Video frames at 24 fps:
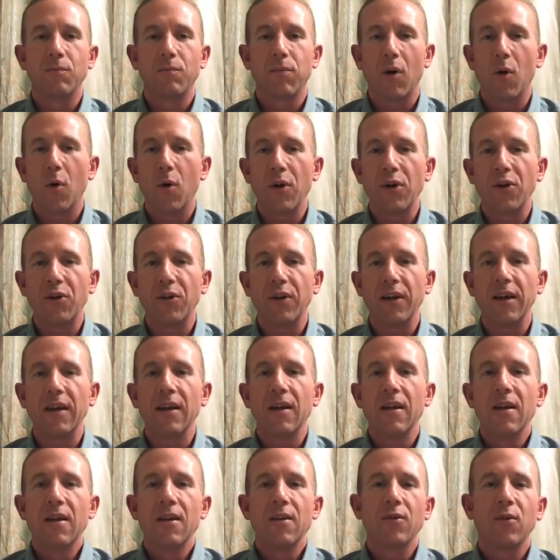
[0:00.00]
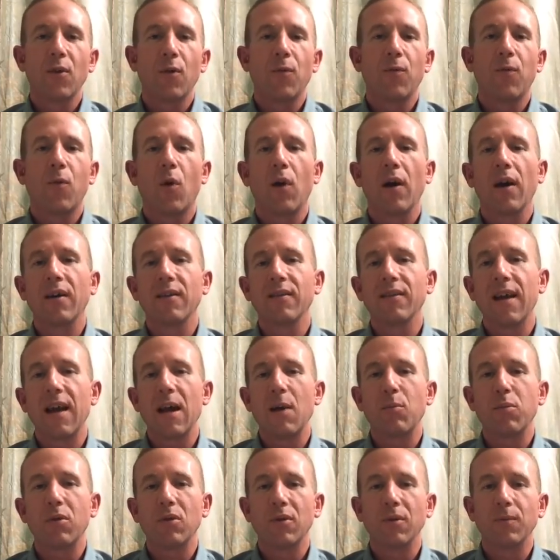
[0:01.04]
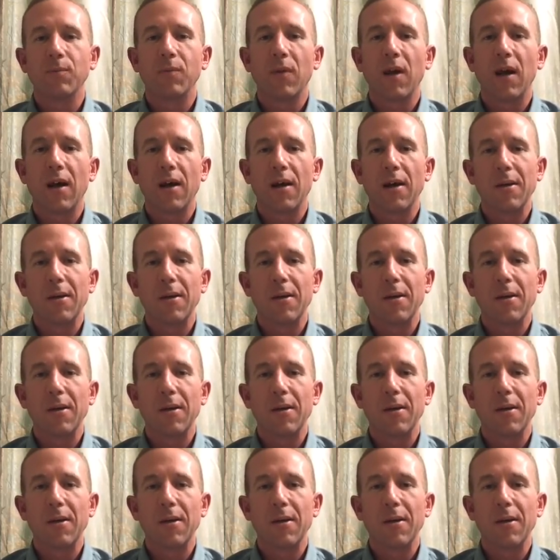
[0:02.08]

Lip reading: poetry. So for example,